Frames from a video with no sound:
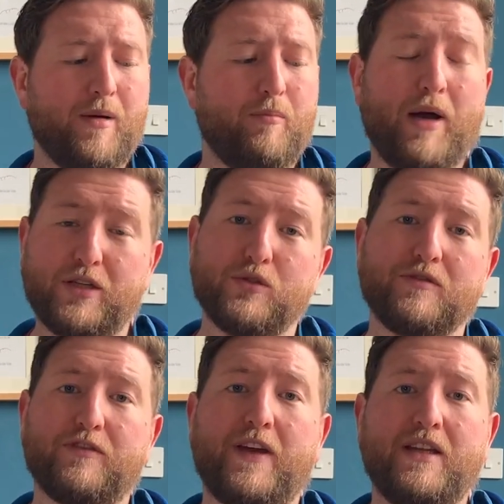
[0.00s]
but I
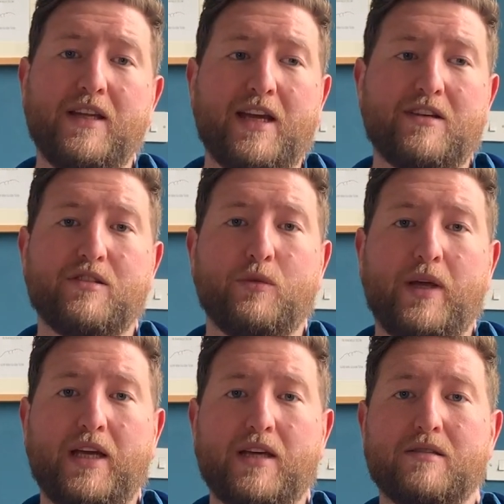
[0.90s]
don't find the extra
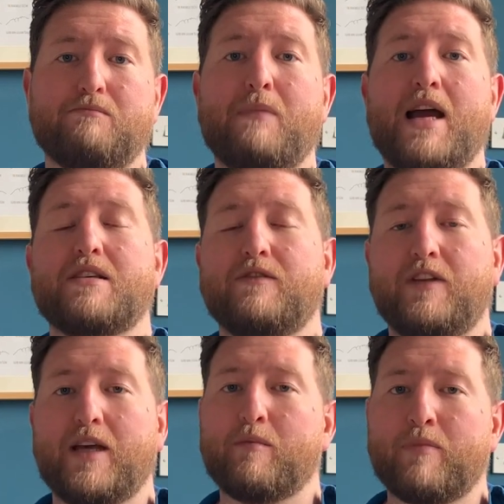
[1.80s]
weight has
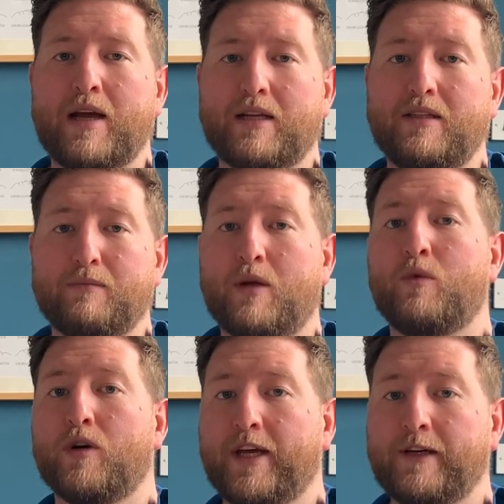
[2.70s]
massively impacted my
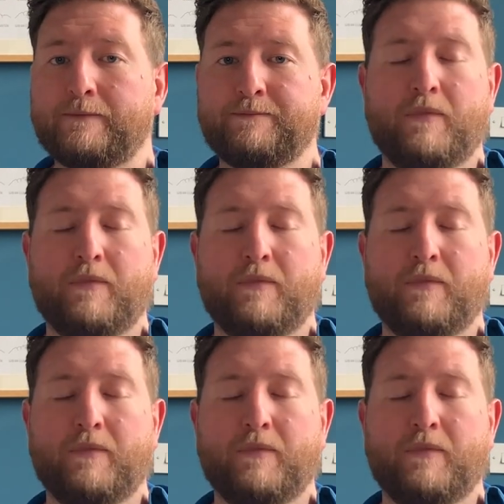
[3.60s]
walking.